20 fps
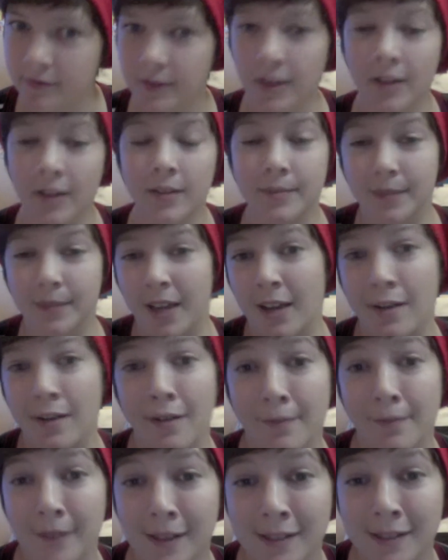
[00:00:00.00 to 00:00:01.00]
I don't
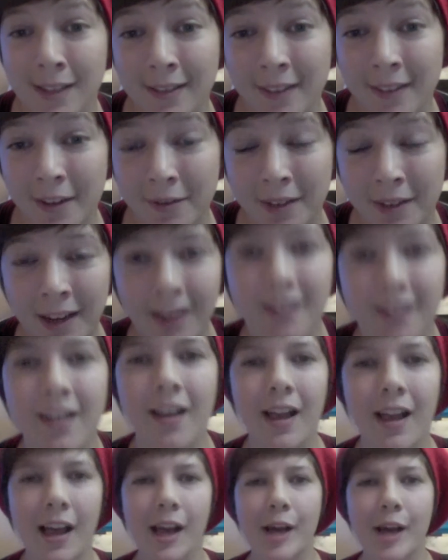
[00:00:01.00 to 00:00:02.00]
know if I said that right,
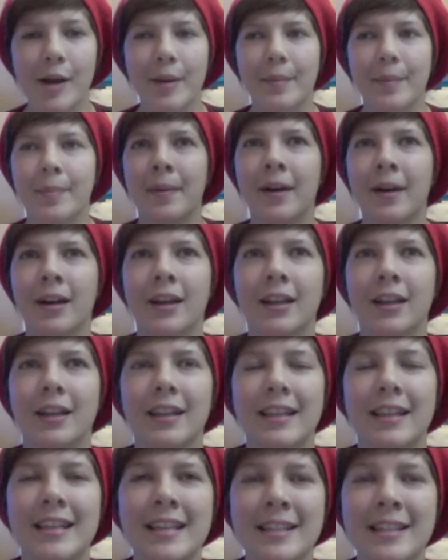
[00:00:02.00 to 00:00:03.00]
but
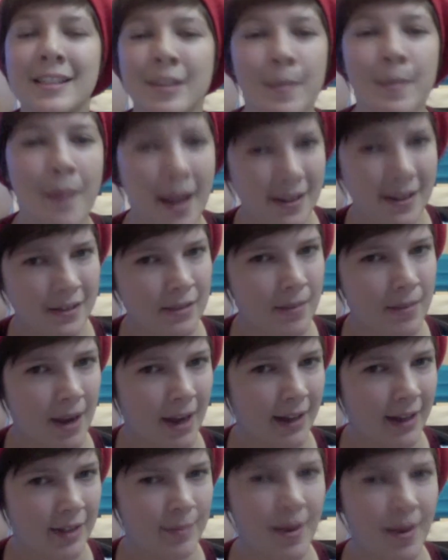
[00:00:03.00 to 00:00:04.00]
he's the
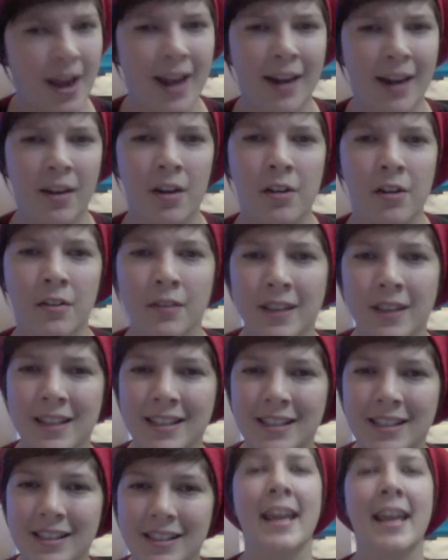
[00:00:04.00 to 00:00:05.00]
mastermind behind all of
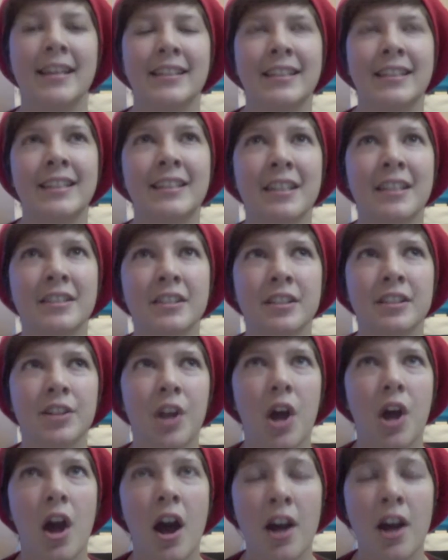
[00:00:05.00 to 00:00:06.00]
this. He doesn't
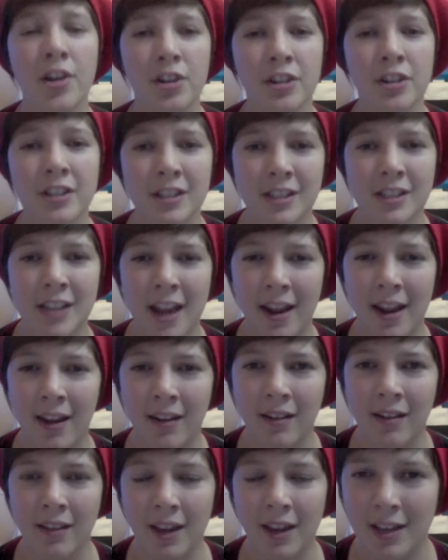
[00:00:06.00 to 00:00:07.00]

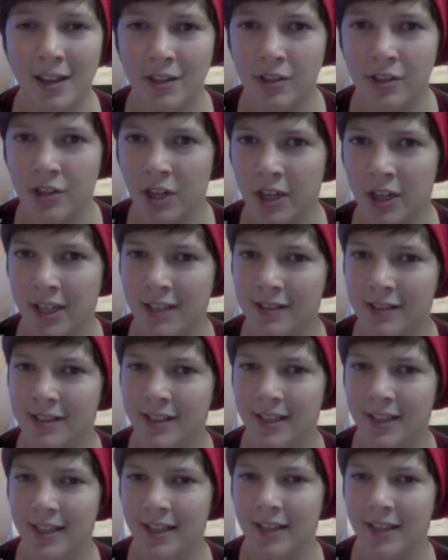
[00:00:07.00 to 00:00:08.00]
understand that circus
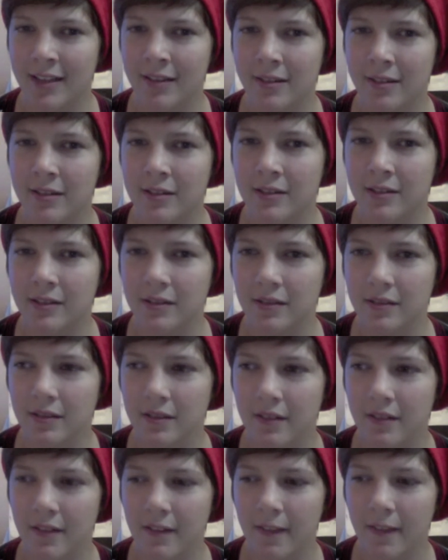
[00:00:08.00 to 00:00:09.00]
is
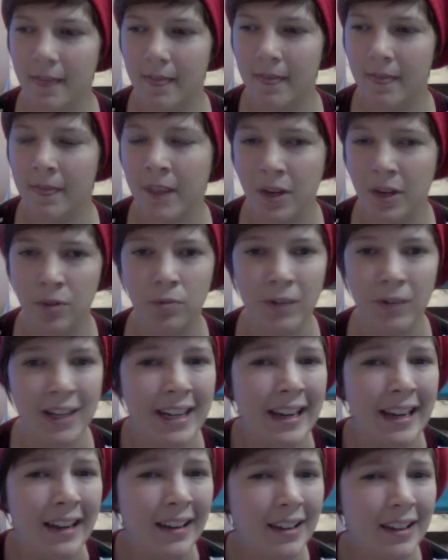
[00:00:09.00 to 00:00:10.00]
the
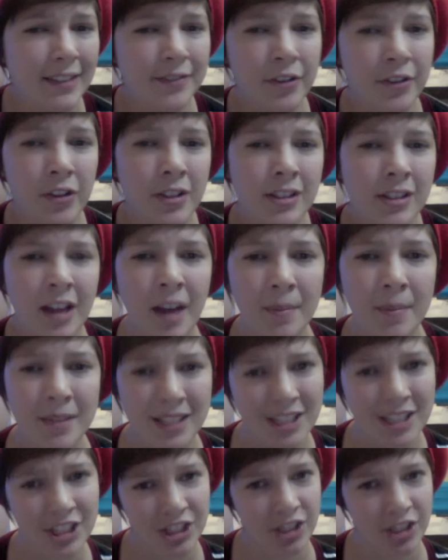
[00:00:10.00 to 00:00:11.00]
arena for this
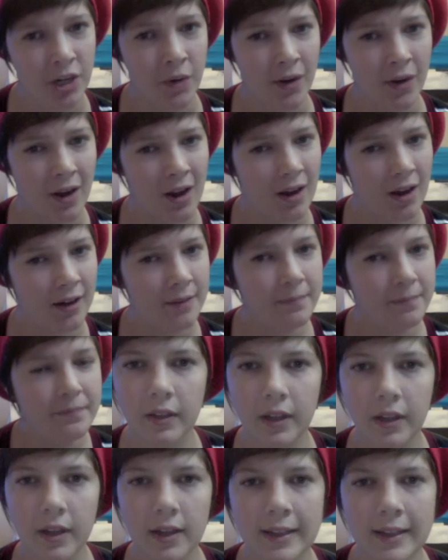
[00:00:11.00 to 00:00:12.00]
competition going on.
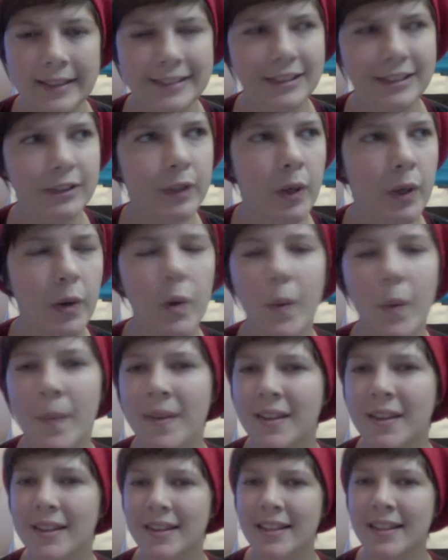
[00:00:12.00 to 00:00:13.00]
So,
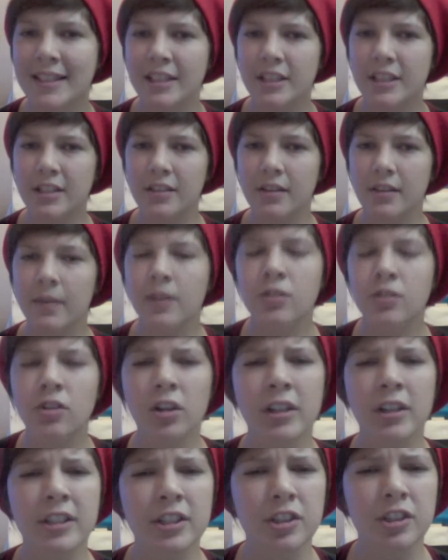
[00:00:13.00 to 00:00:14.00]
the
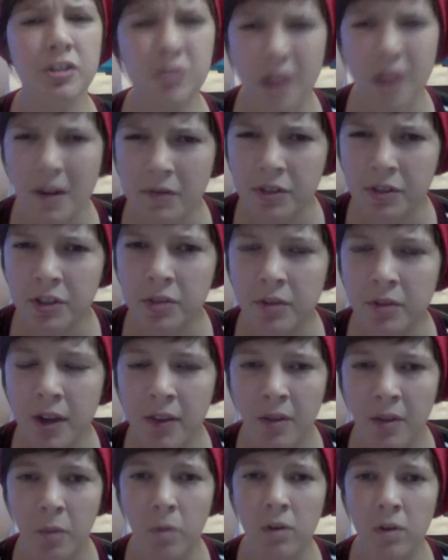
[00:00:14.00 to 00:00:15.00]
circus travels
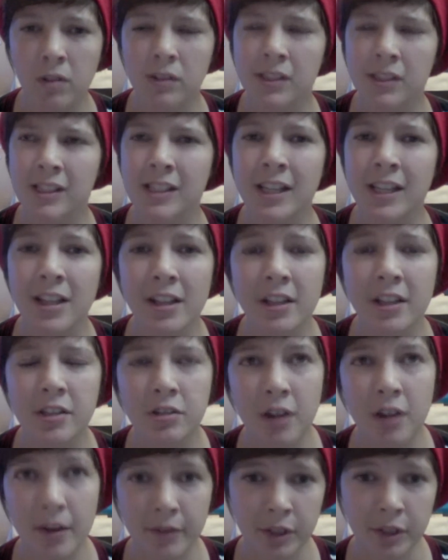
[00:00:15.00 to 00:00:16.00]
around the world. Celia
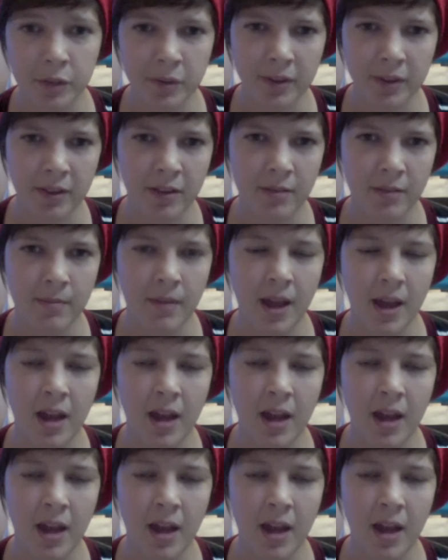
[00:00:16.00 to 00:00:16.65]
travels with them